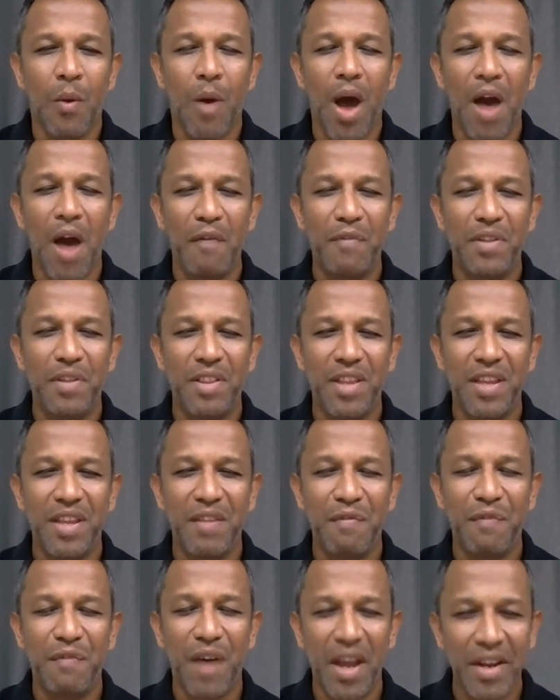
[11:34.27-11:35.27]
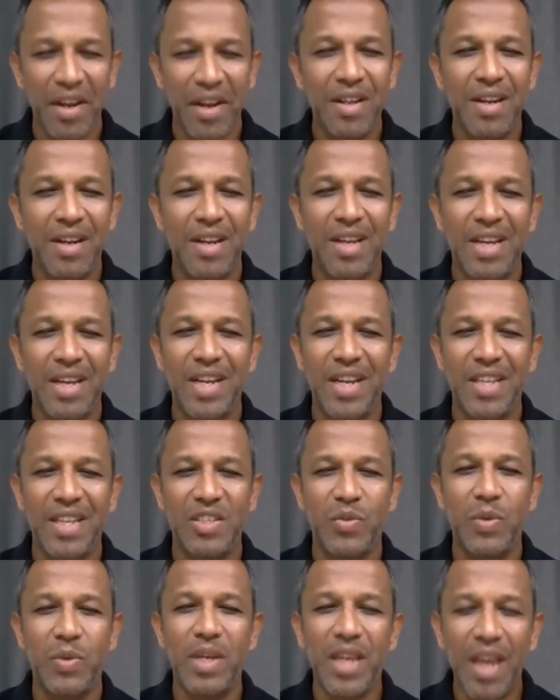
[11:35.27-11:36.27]
after the final
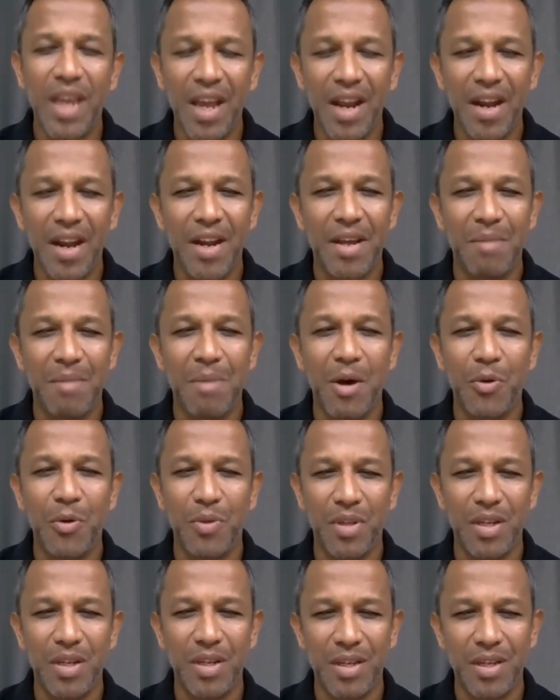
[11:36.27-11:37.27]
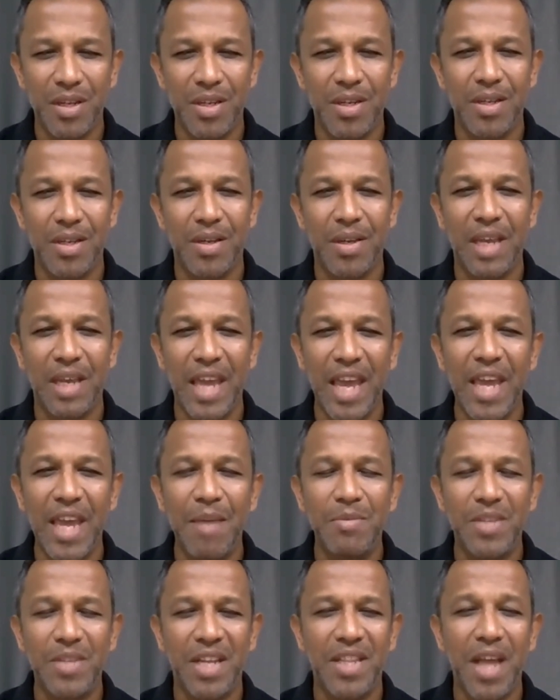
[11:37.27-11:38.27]
next weekend about the
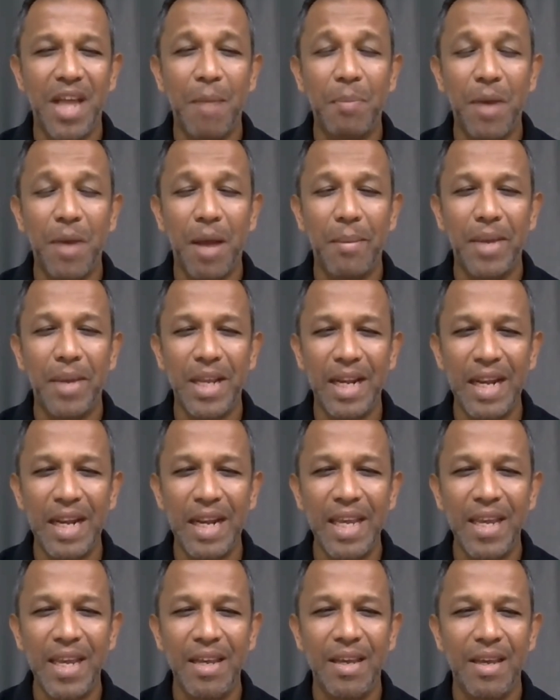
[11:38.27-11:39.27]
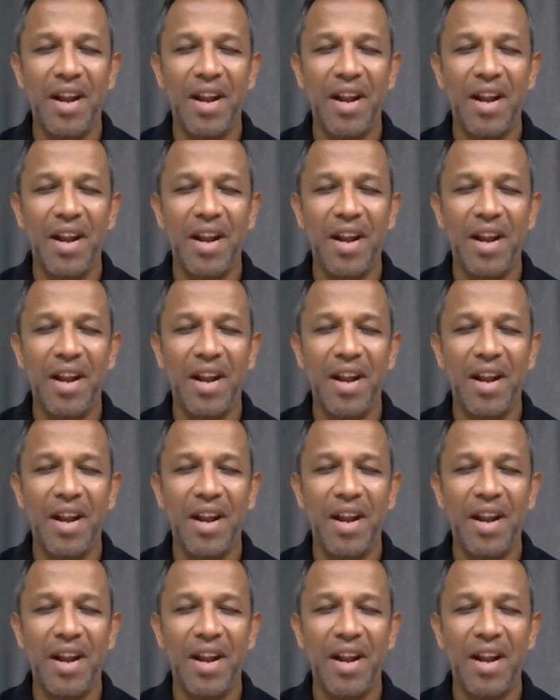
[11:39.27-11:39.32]
games and the upcoming league.